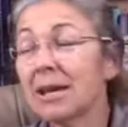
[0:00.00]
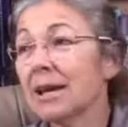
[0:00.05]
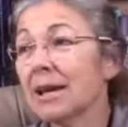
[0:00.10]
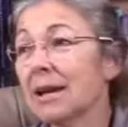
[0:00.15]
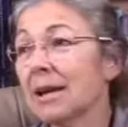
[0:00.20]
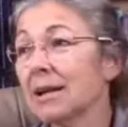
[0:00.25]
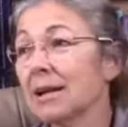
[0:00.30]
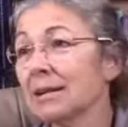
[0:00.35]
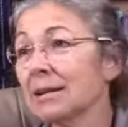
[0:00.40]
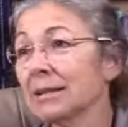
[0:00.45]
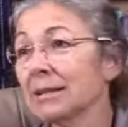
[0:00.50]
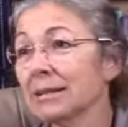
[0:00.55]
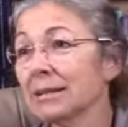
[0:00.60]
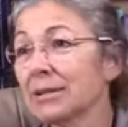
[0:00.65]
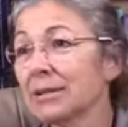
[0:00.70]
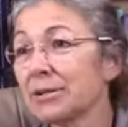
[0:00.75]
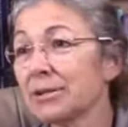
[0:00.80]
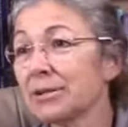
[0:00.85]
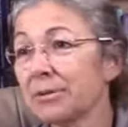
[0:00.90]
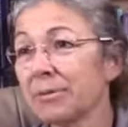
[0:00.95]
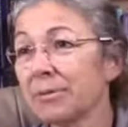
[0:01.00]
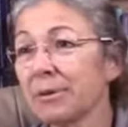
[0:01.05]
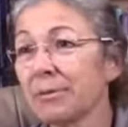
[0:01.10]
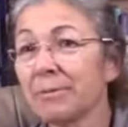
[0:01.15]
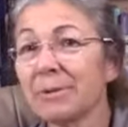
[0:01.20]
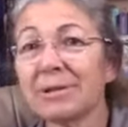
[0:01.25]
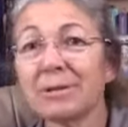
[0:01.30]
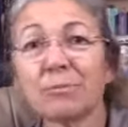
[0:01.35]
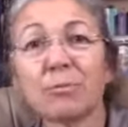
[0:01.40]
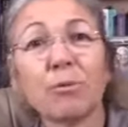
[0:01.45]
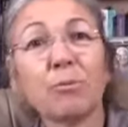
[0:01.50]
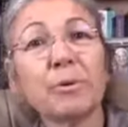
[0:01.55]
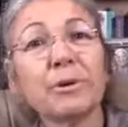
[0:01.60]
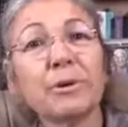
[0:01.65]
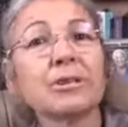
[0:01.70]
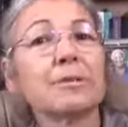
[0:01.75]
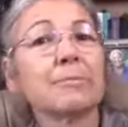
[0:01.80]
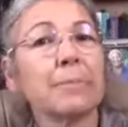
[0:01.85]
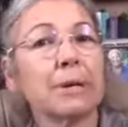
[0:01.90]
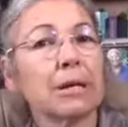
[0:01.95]
Uh, so then we said, well, we
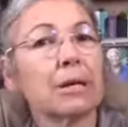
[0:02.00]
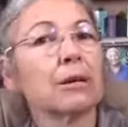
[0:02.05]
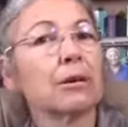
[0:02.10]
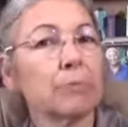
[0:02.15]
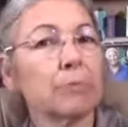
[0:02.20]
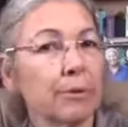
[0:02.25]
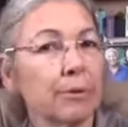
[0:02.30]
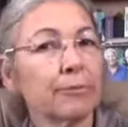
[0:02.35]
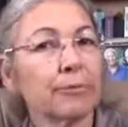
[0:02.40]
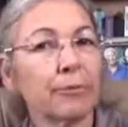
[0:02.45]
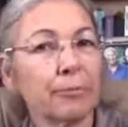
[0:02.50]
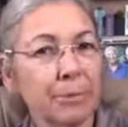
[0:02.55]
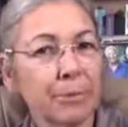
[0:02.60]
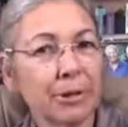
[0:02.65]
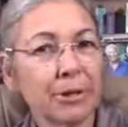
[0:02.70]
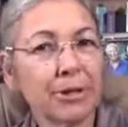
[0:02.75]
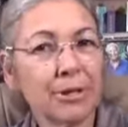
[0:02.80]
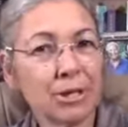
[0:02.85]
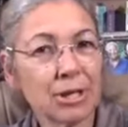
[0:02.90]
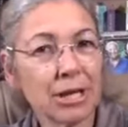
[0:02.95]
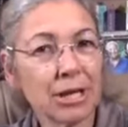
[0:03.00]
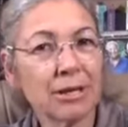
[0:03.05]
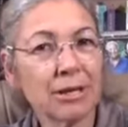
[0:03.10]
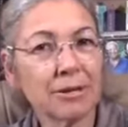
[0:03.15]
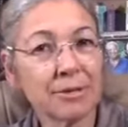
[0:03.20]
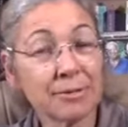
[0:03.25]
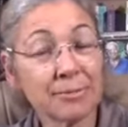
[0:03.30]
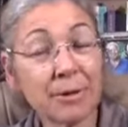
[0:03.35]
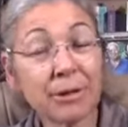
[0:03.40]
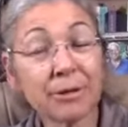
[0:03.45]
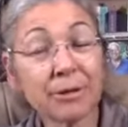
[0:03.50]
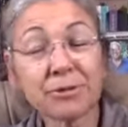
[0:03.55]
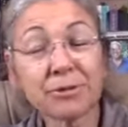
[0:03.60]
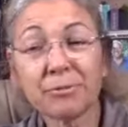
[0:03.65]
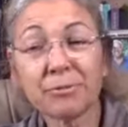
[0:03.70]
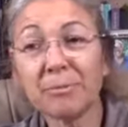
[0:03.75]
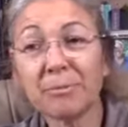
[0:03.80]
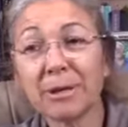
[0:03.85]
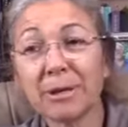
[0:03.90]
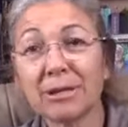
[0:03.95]
should make a quilt for Millie Jane as well. So
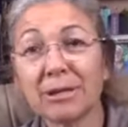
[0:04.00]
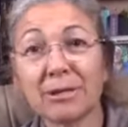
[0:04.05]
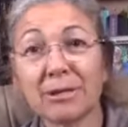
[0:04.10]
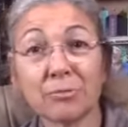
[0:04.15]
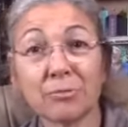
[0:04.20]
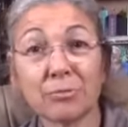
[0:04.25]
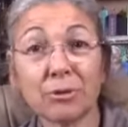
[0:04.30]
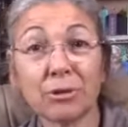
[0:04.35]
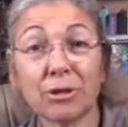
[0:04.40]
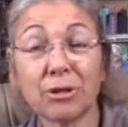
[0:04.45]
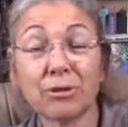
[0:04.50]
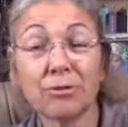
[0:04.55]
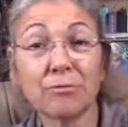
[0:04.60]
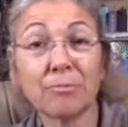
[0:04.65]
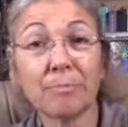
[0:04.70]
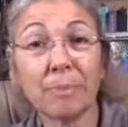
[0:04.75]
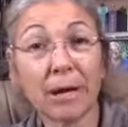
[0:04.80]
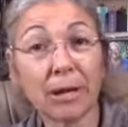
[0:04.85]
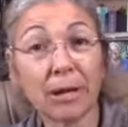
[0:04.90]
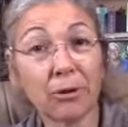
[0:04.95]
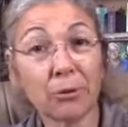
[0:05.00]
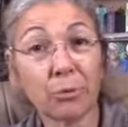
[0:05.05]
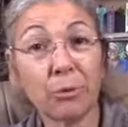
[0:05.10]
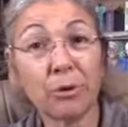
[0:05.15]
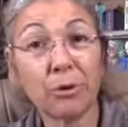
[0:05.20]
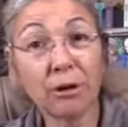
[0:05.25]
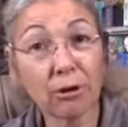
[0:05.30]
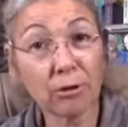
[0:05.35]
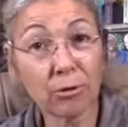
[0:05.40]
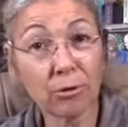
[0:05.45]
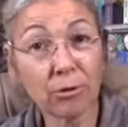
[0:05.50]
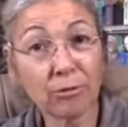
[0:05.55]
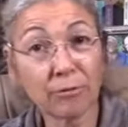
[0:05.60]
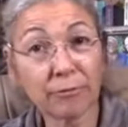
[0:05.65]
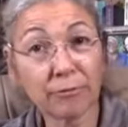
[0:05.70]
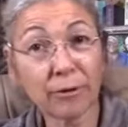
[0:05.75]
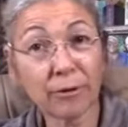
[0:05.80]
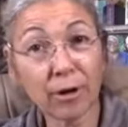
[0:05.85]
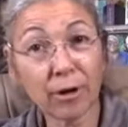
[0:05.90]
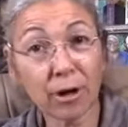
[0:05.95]
we made this really cute ballerina quilt
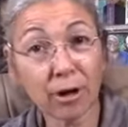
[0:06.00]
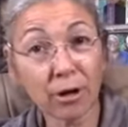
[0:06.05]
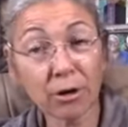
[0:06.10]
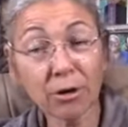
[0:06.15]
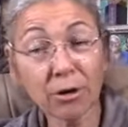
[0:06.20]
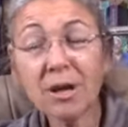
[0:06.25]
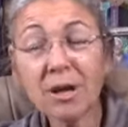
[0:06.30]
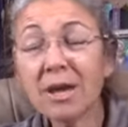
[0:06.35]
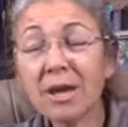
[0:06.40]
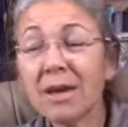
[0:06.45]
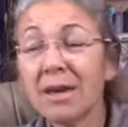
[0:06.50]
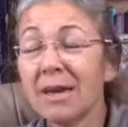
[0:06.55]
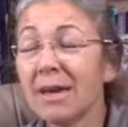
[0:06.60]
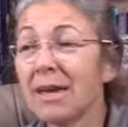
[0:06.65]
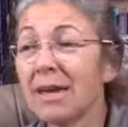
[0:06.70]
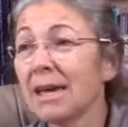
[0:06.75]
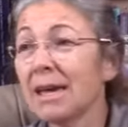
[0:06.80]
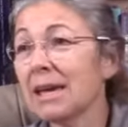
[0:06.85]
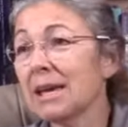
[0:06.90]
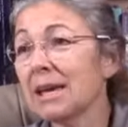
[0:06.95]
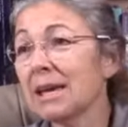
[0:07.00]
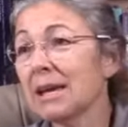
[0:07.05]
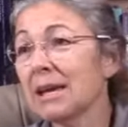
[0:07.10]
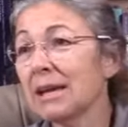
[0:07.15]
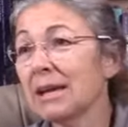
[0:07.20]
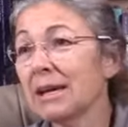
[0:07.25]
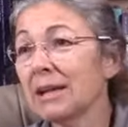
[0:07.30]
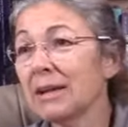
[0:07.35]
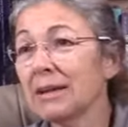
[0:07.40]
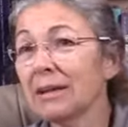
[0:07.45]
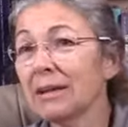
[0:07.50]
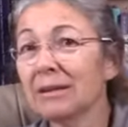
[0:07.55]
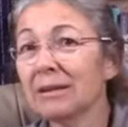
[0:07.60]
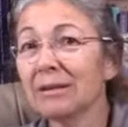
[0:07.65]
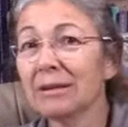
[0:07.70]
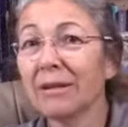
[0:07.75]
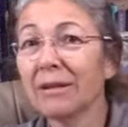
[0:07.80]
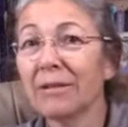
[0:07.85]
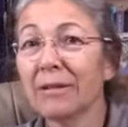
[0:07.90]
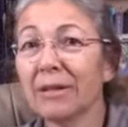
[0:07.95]
for her. And
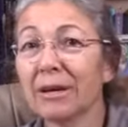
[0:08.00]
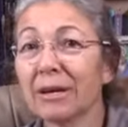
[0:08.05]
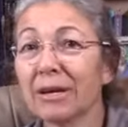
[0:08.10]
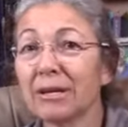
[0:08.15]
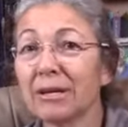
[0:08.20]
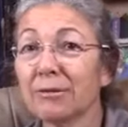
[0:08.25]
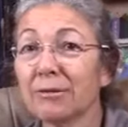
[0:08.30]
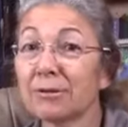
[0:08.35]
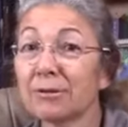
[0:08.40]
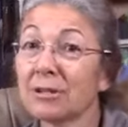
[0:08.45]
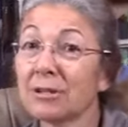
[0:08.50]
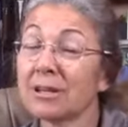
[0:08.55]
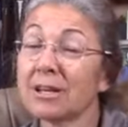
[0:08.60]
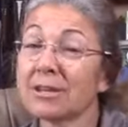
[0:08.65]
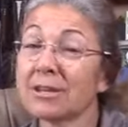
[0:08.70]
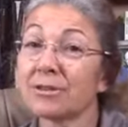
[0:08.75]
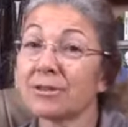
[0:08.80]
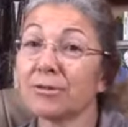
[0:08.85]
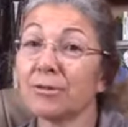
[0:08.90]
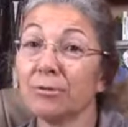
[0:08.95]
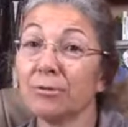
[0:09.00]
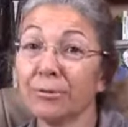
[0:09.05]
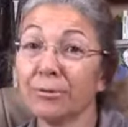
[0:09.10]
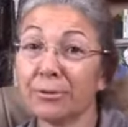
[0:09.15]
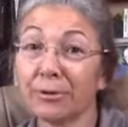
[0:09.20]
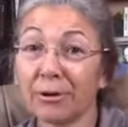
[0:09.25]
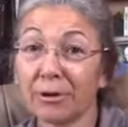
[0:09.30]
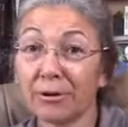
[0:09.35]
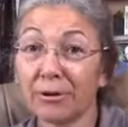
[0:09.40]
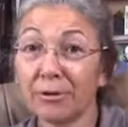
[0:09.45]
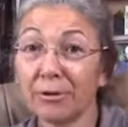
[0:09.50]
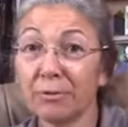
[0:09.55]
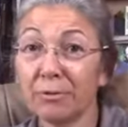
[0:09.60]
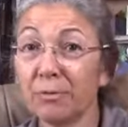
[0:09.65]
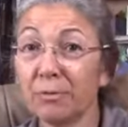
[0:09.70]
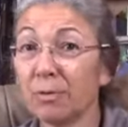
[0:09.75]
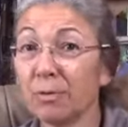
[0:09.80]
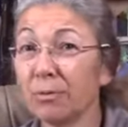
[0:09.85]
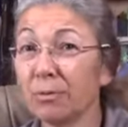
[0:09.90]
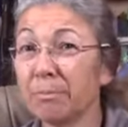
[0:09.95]
Kirsten has an older daughter who
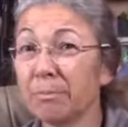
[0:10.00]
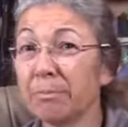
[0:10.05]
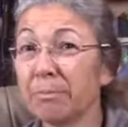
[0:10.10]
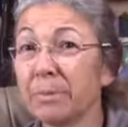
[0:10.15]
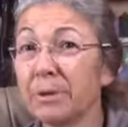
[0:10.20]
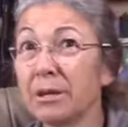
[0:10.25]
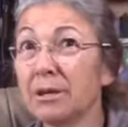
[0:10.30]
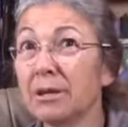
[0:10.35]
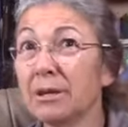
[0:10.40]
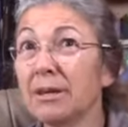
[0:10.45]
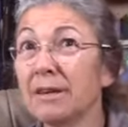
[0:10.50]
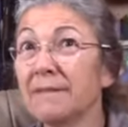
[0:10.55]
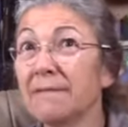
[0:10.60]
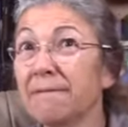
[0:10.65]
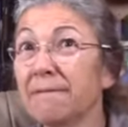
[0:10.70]
will be,